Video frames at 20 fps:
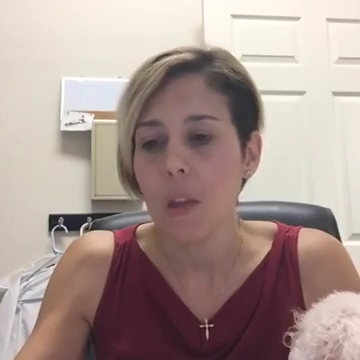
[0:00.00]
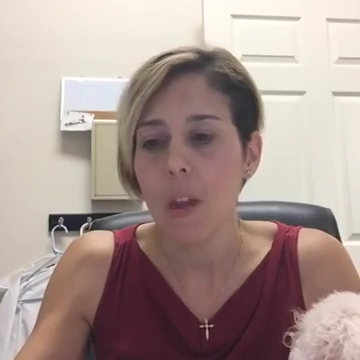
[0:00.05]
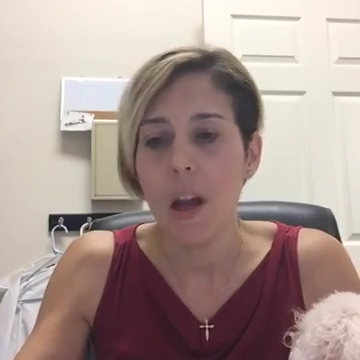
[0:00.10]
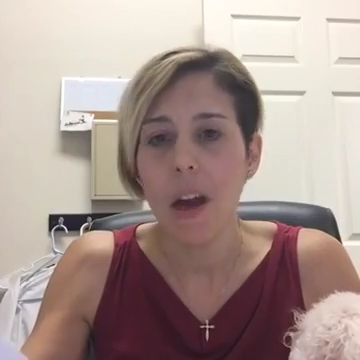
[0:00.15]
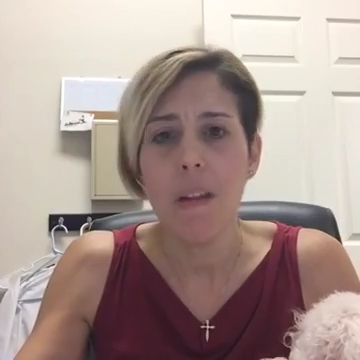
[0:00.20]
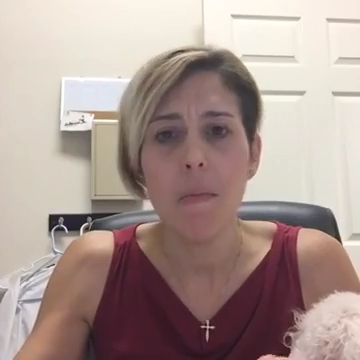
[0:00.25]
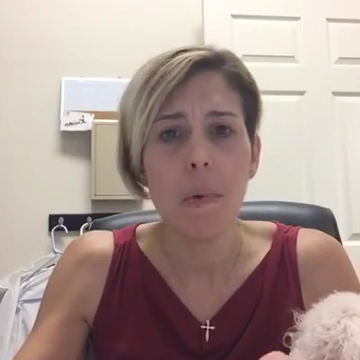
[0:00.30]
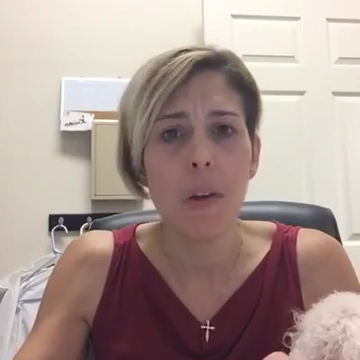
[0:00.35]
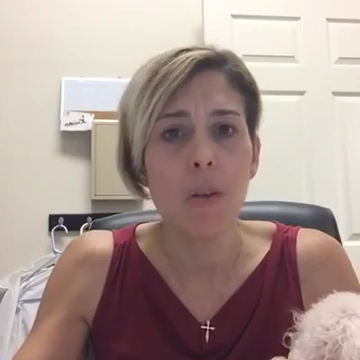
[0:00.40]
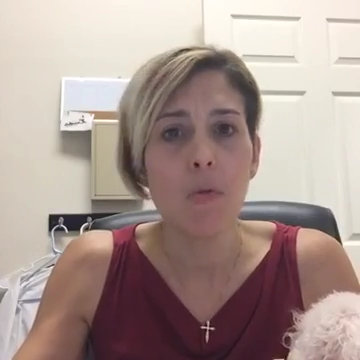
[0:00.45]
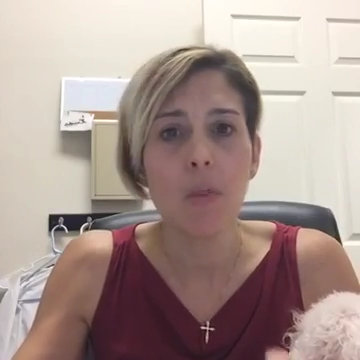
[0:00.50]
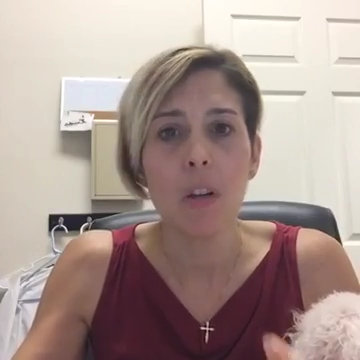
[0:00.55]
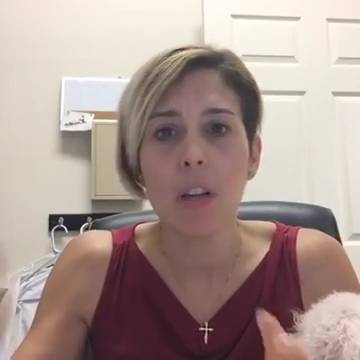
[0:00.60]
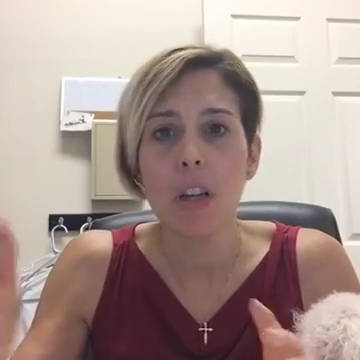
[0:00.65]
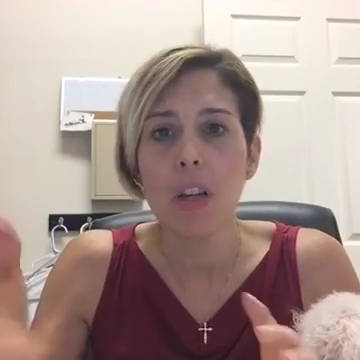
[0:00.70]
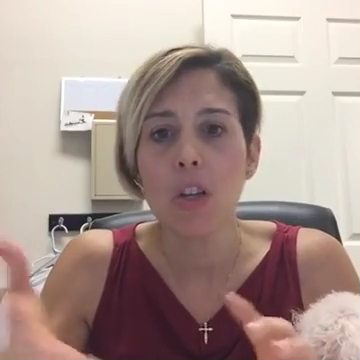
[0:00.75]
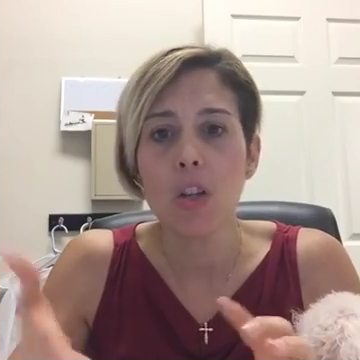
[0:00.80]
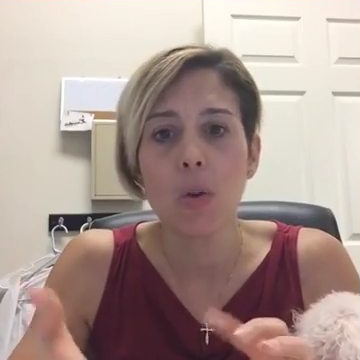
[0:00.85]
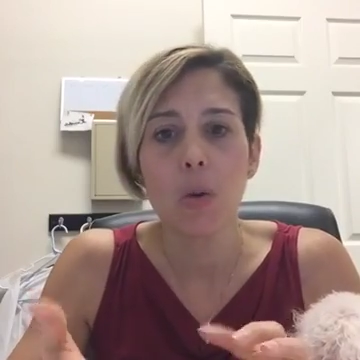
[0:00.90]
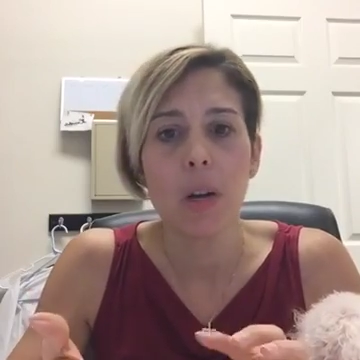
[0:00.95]
been
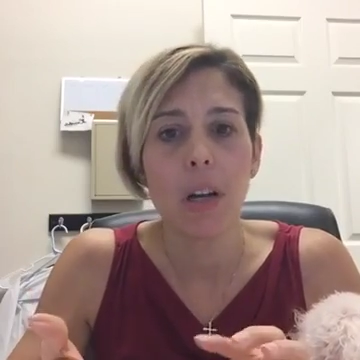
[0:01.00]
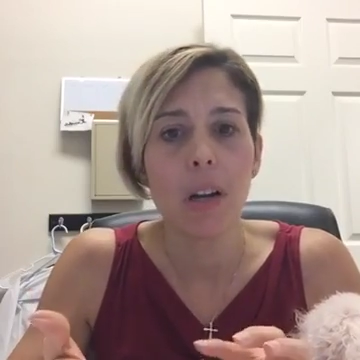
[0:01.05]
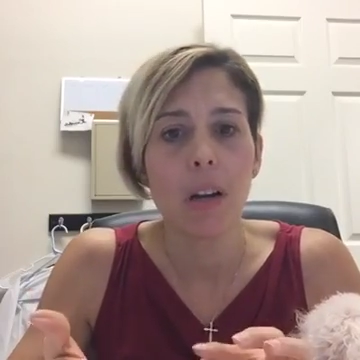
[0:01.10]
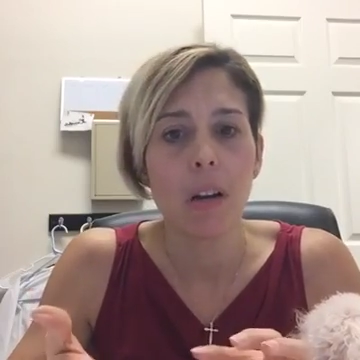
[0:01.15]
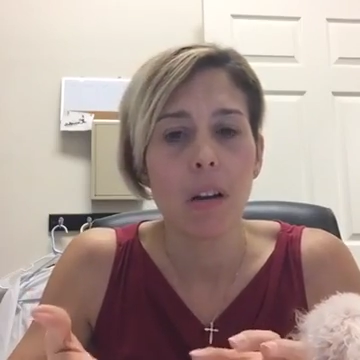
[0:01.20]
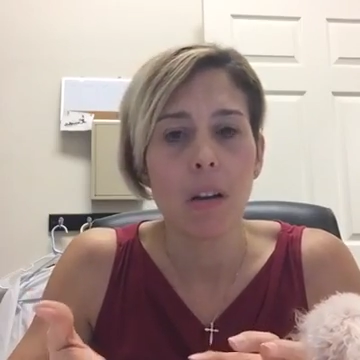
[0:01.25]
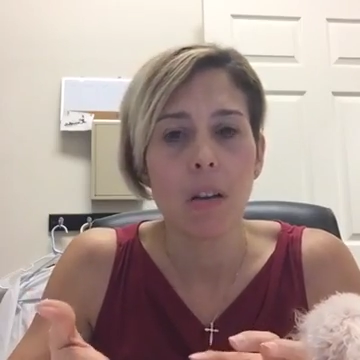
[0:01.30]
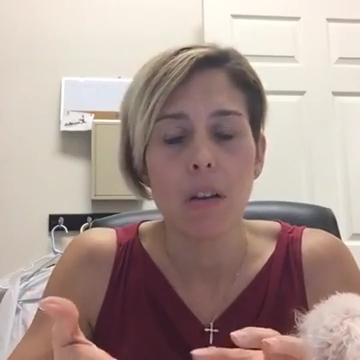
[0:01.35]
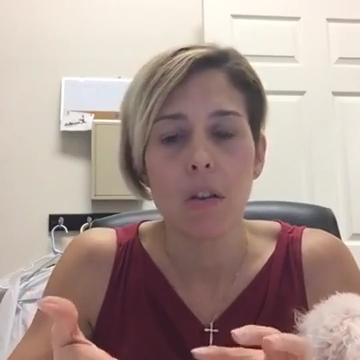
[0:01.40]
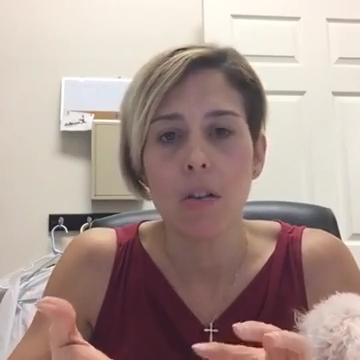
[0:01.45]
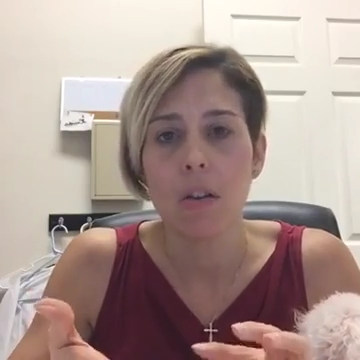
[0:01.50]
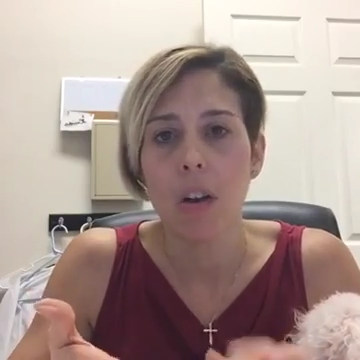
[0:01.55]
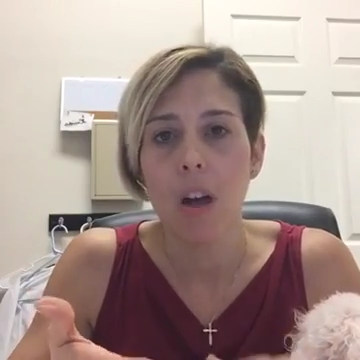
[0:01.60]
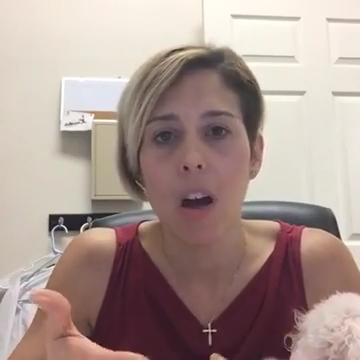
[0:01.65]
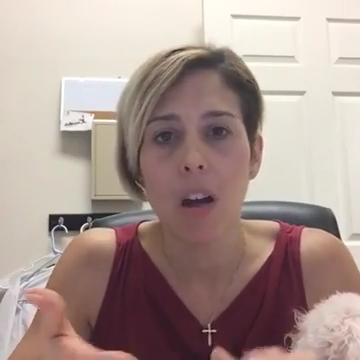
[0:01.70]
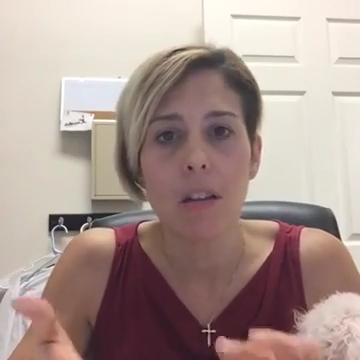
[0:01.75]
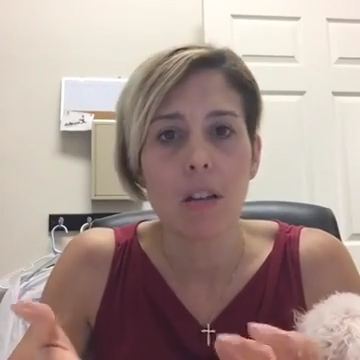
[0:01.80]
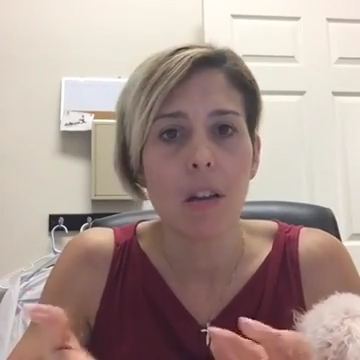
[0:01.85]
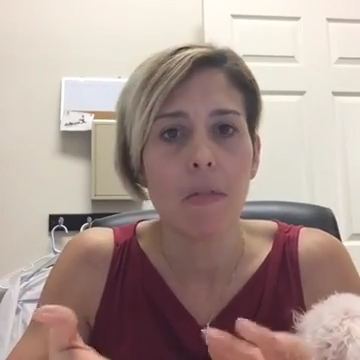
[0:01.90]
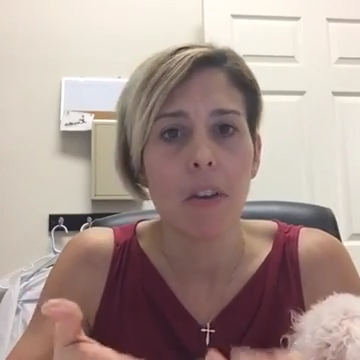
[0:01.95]
really enjoying
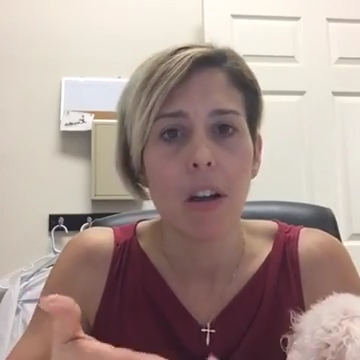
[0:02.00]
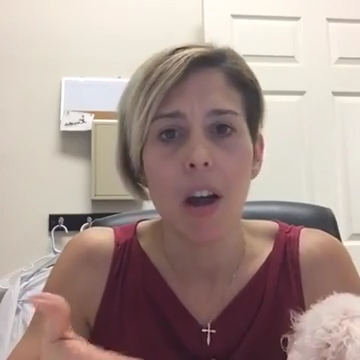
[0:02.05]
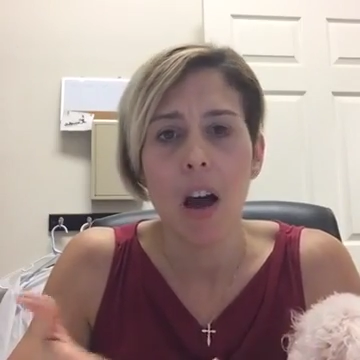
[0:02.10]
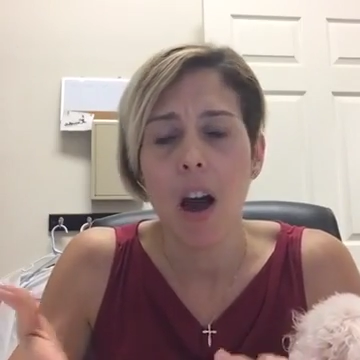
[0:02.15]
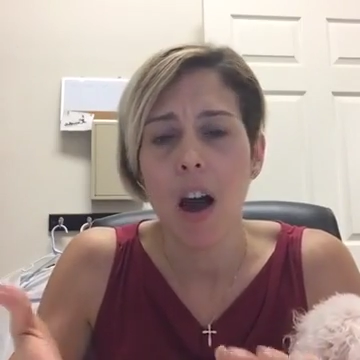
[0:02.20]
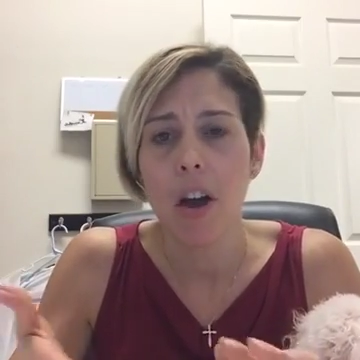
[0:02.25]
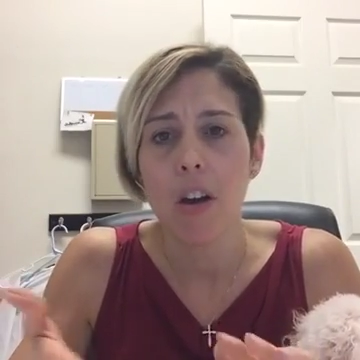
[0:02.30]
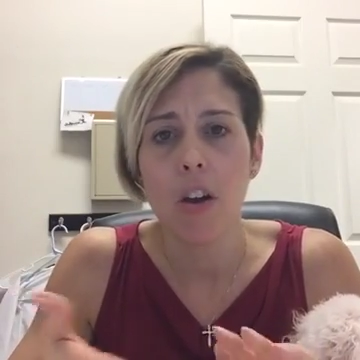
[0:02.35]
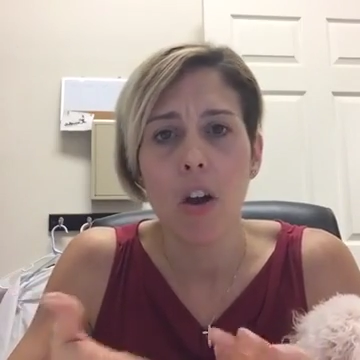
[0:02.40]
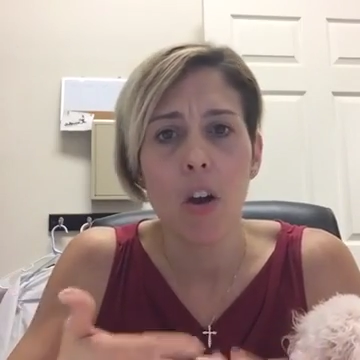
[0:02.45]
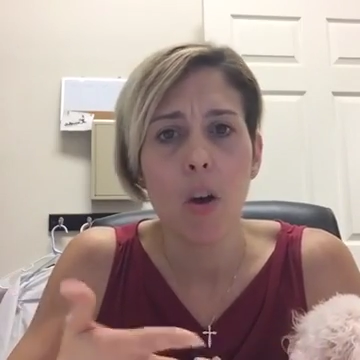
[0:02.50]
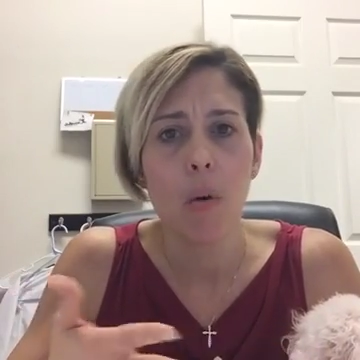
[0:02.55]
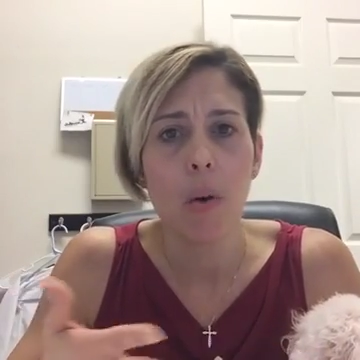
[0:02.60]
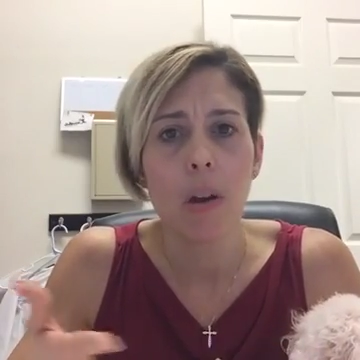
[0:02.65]
nuts, avocado,